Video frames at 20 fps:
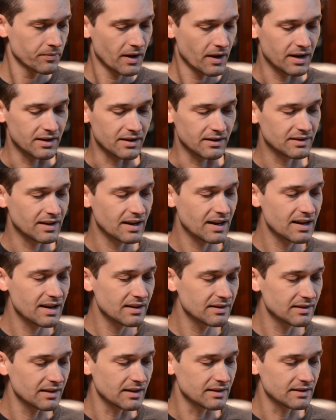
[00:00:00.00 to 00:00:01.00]
It is
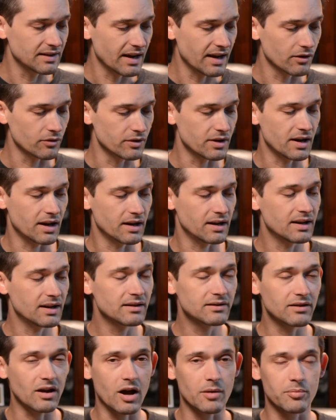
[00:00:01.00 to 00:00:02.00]
his integrity and
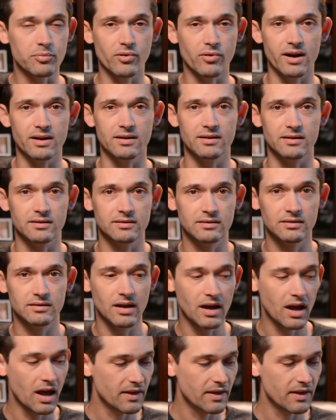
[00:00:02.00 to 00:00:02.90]
his uprightness